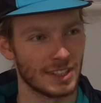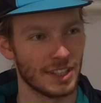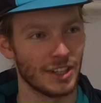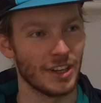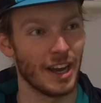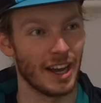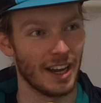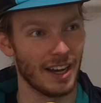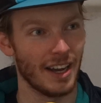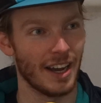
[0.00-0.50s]

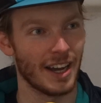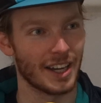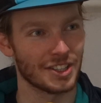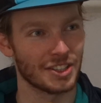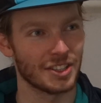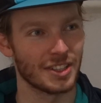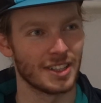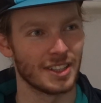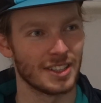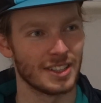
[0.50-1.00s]
you are
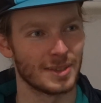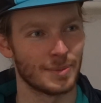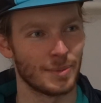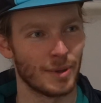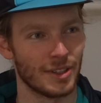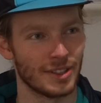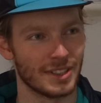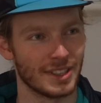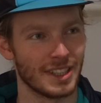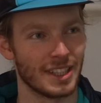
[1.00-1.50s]
actually
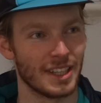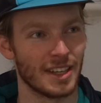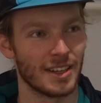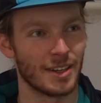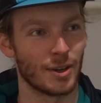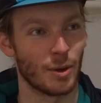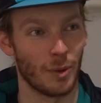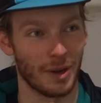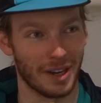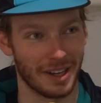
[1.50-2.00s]
supposedly
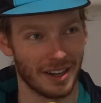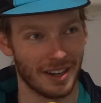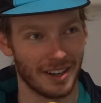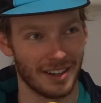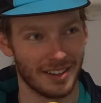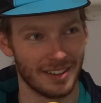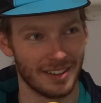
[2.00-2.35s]
quicker.